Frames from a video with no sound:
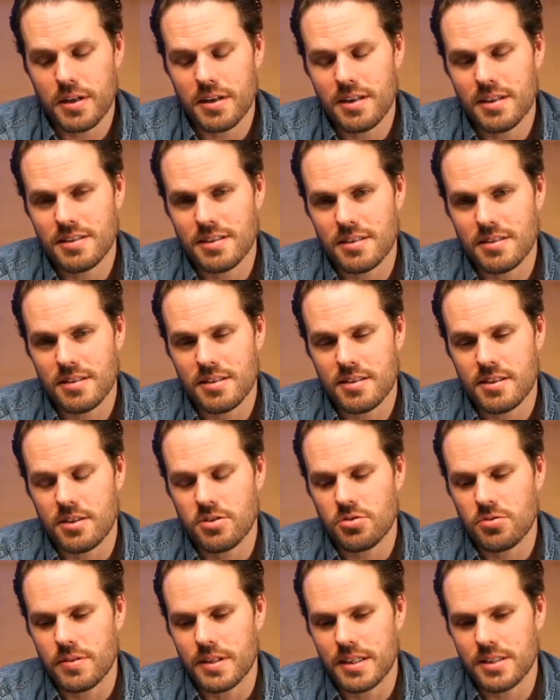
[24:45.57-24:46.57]
what it is
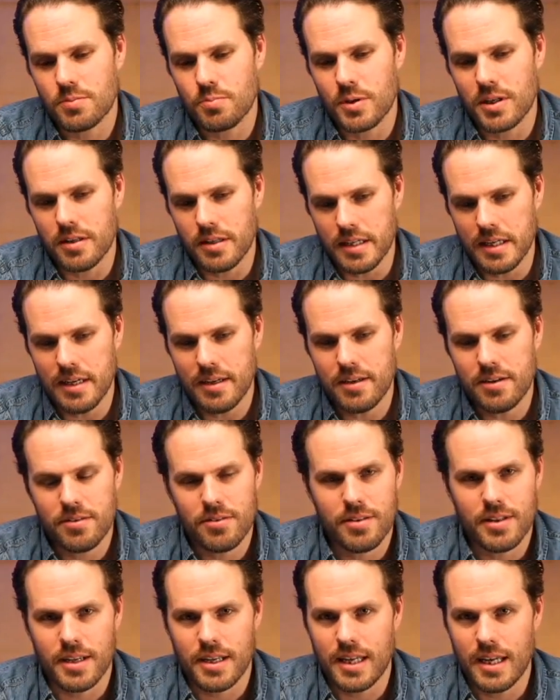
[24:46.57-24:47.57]
essentially it's been a
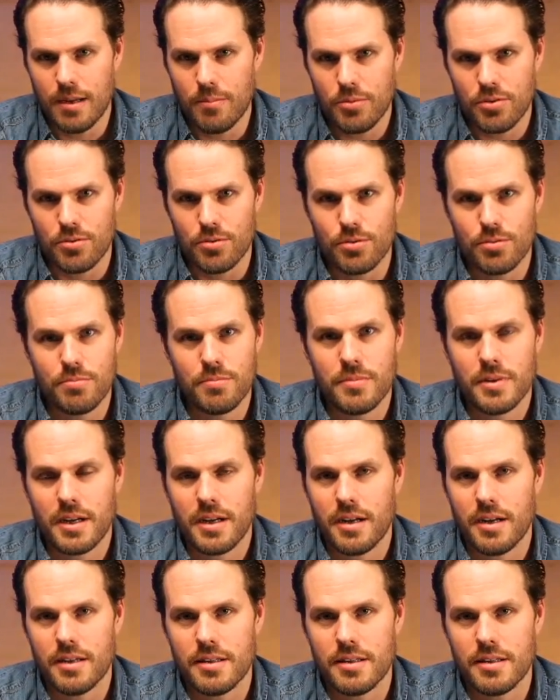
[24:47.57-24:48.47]
leak that came through.